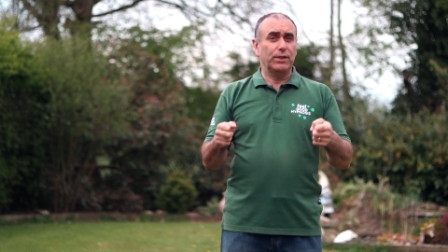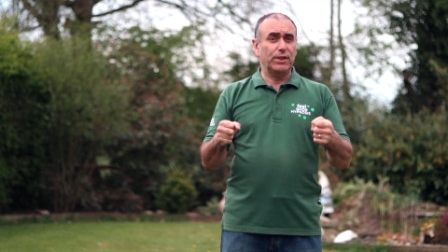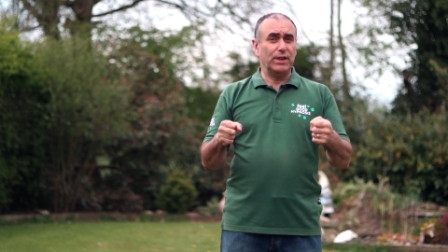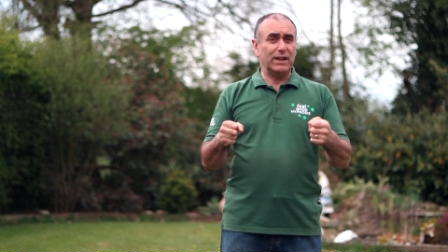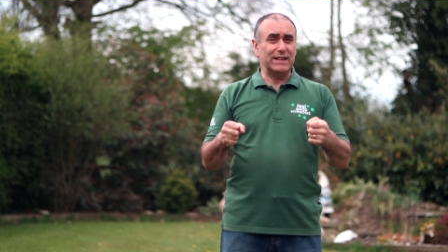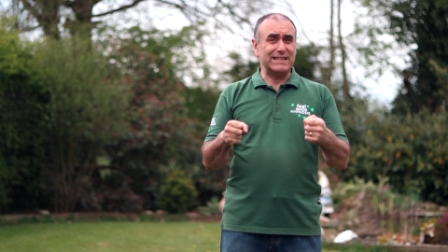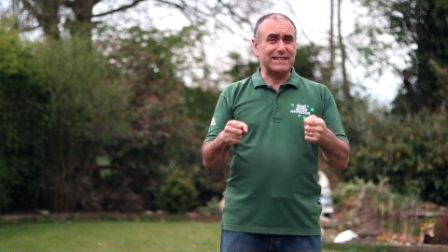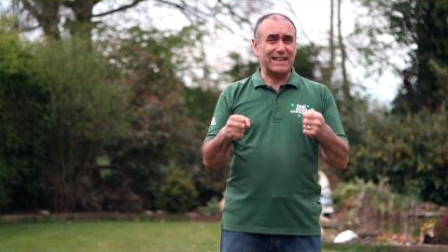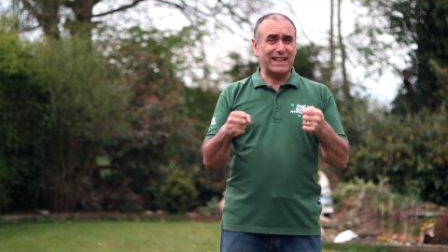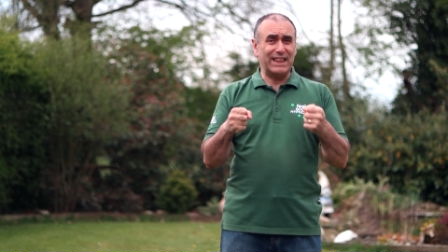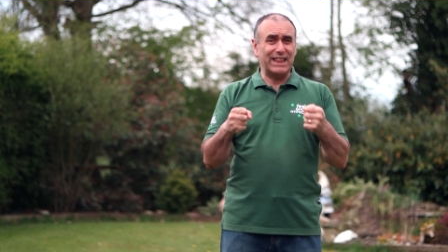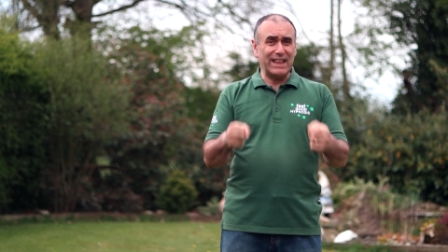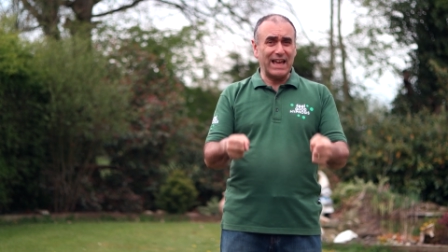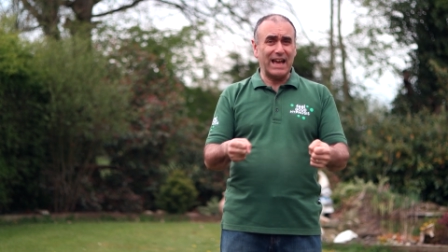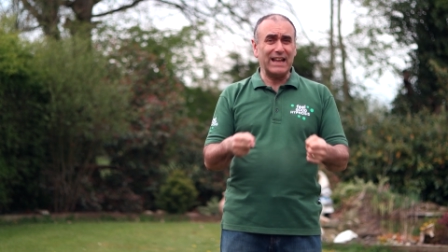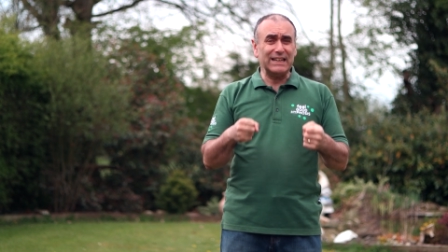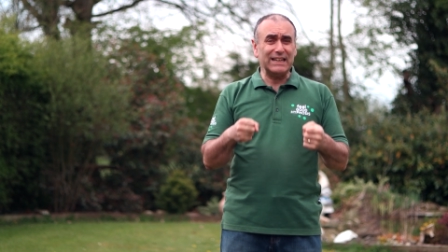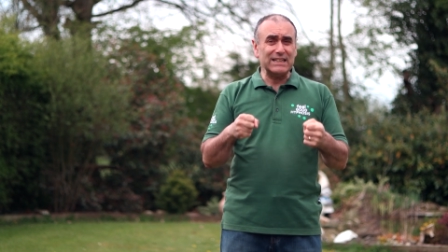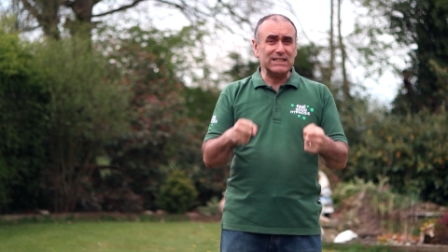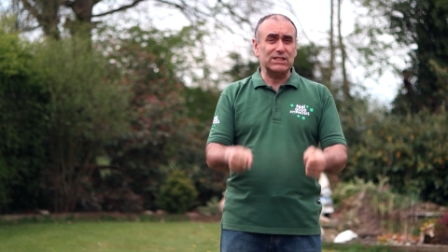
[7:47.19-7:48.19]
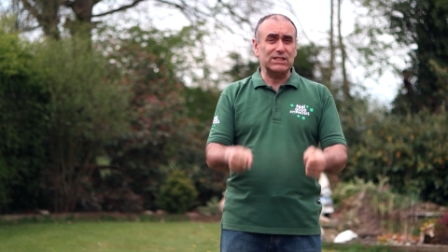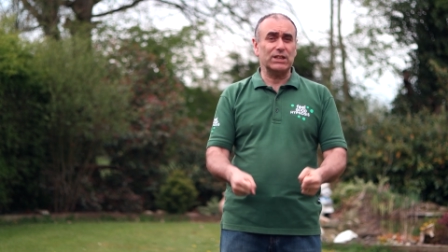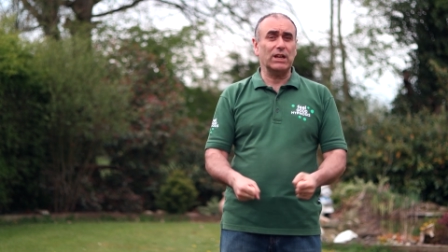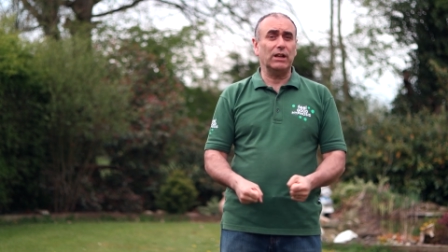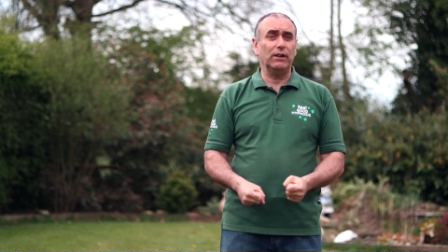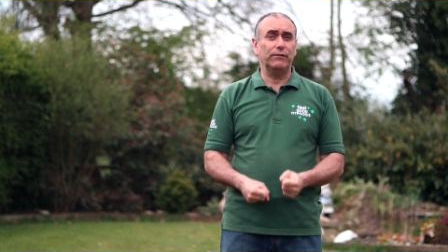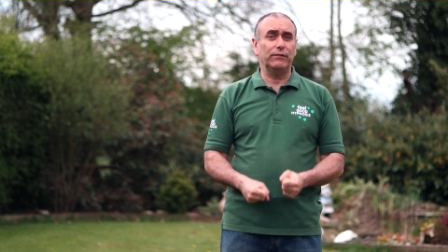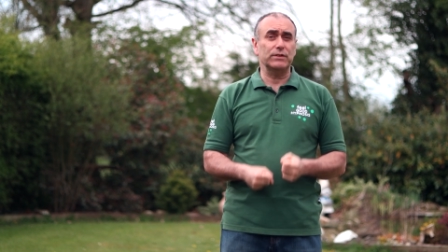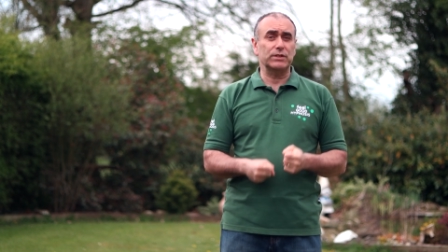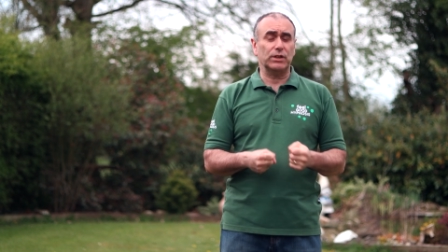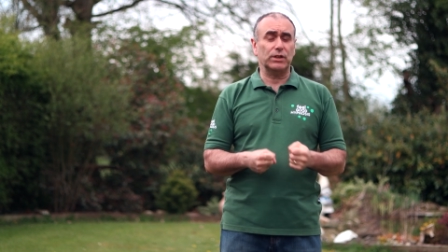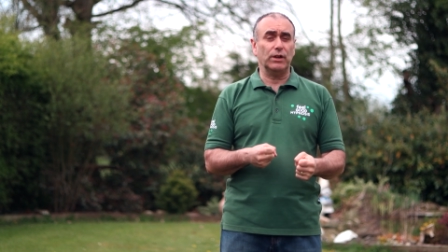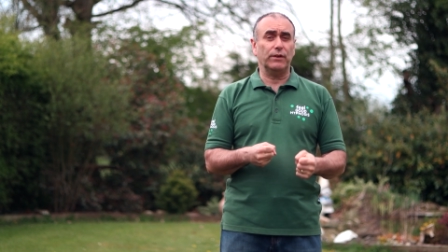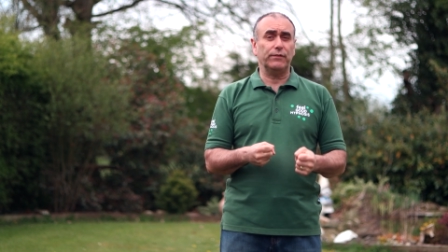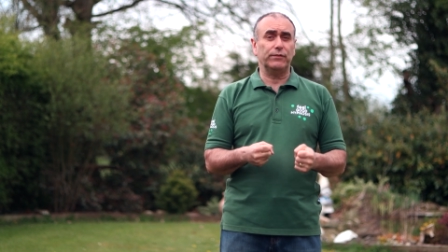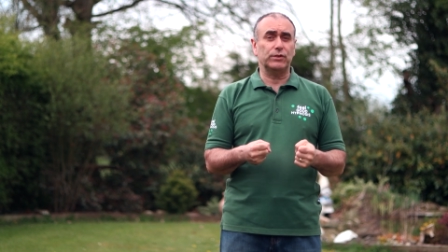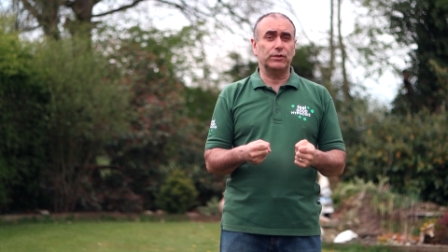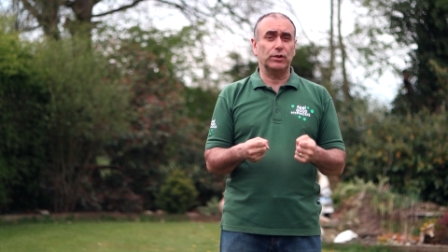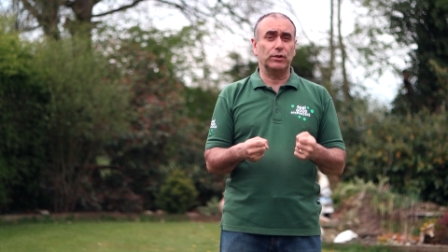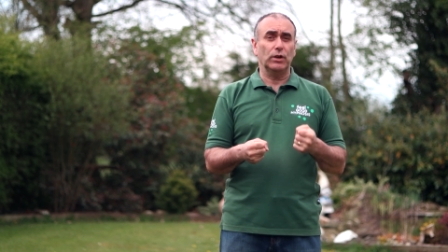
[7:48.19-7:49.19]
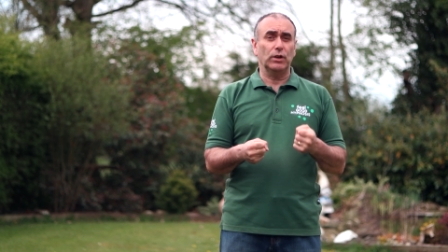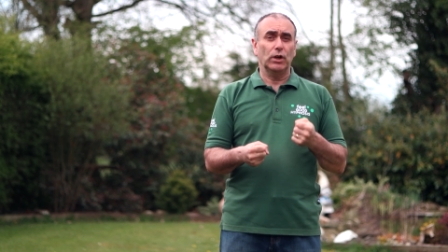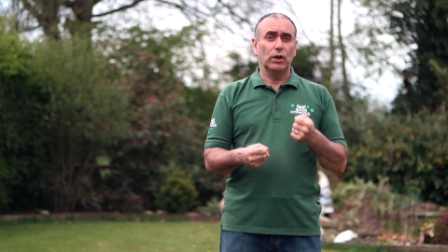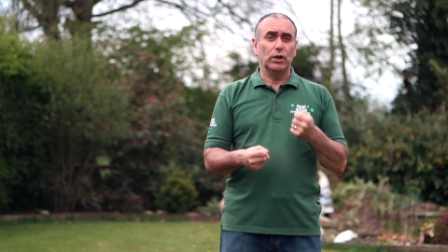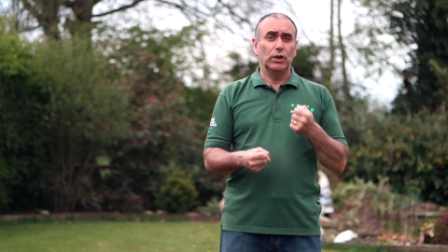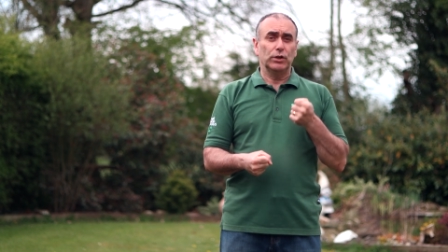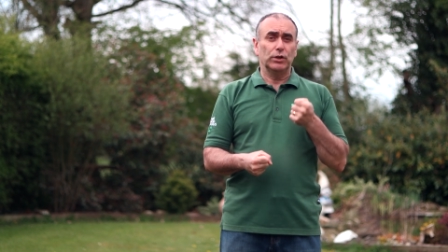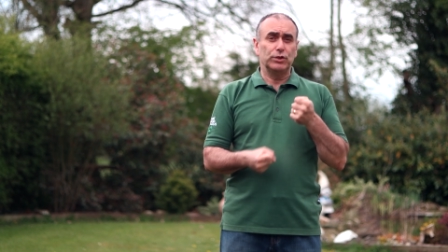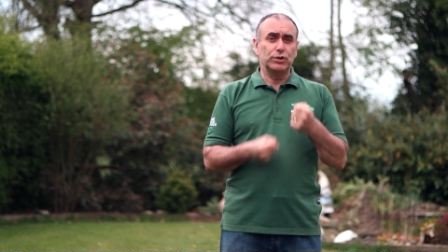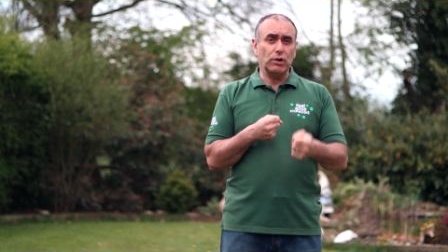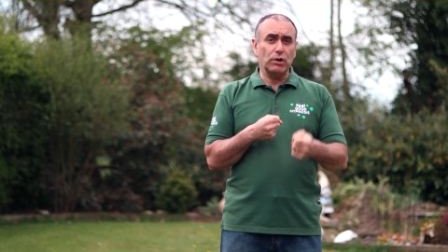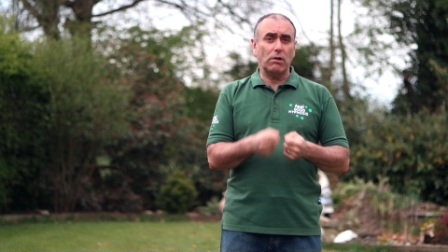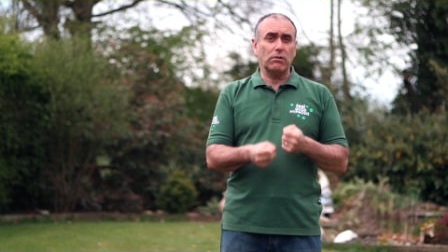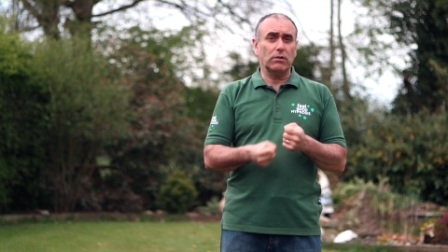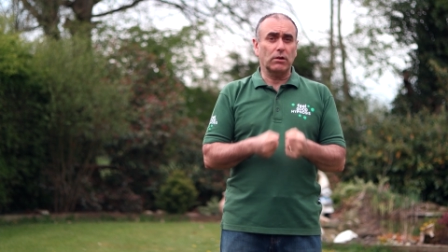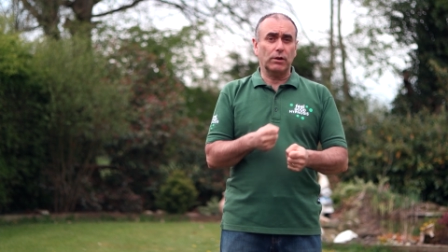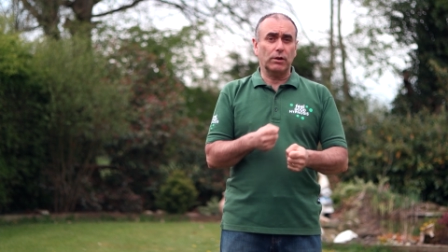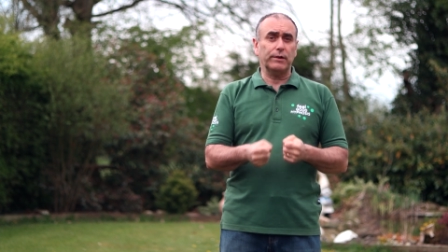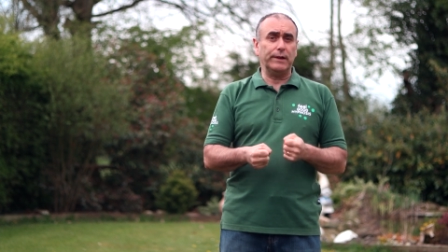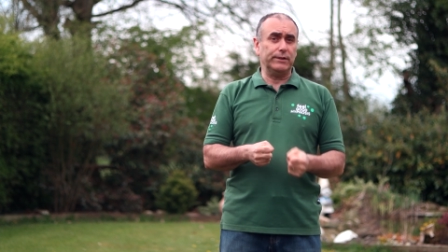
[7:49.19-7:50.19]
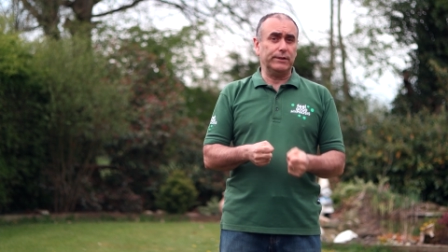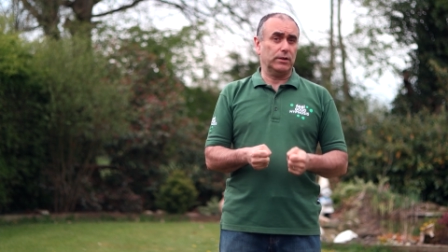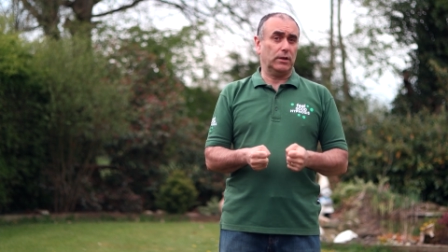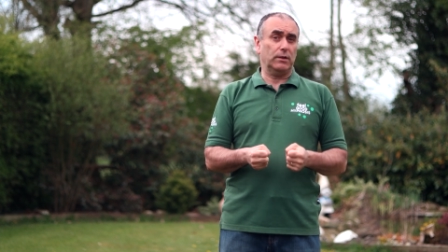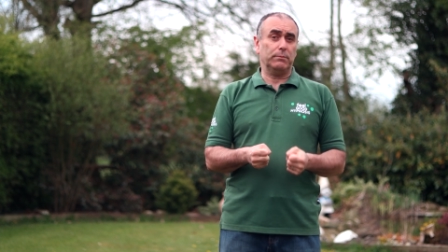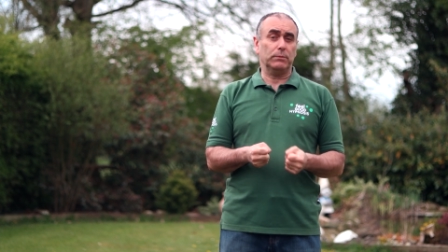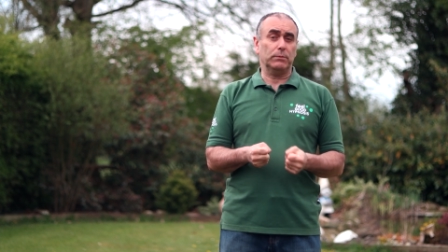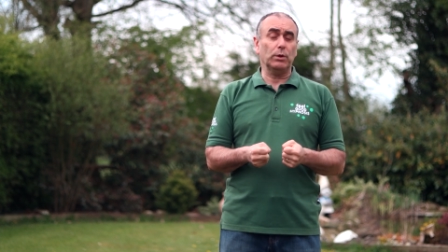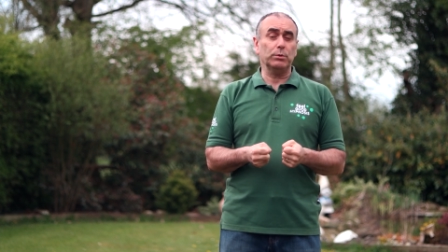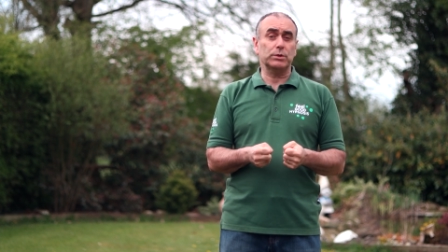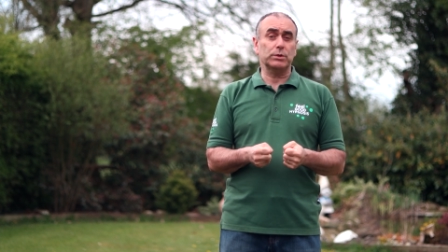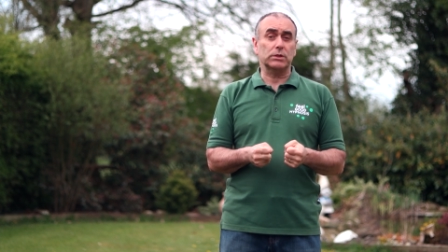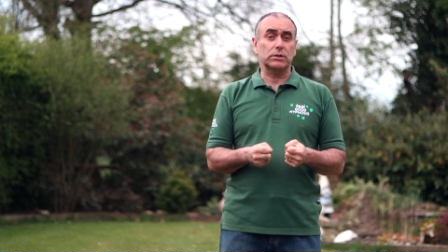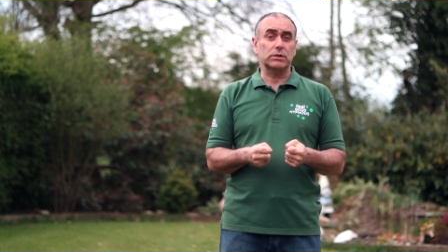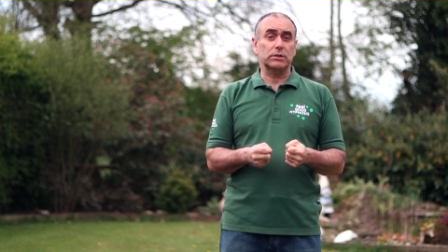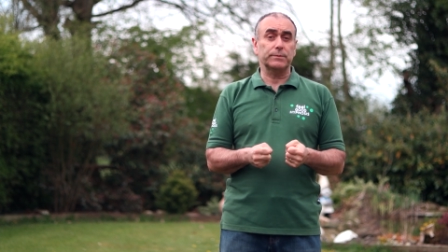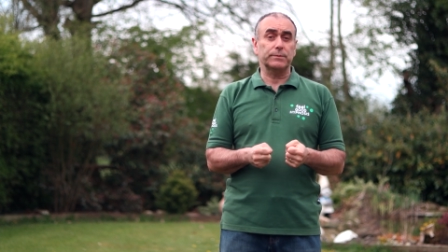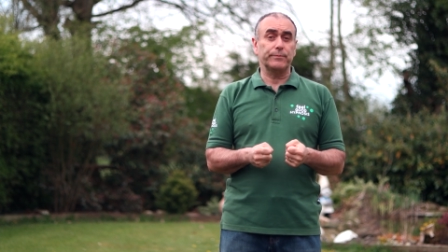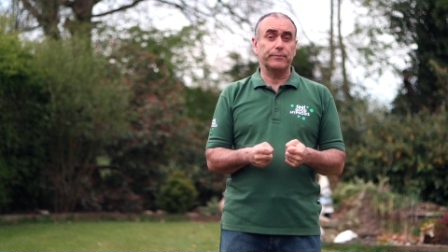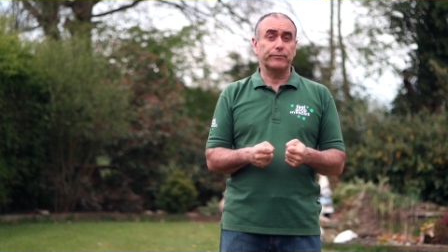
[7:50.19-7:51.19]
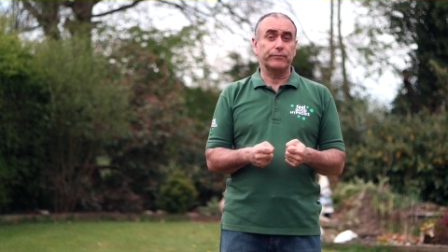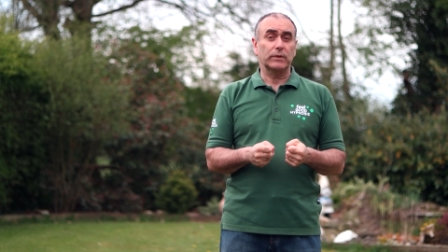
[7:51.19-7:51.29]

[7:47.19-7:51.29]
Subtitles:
that in itself is enough to jar her into hypnosis.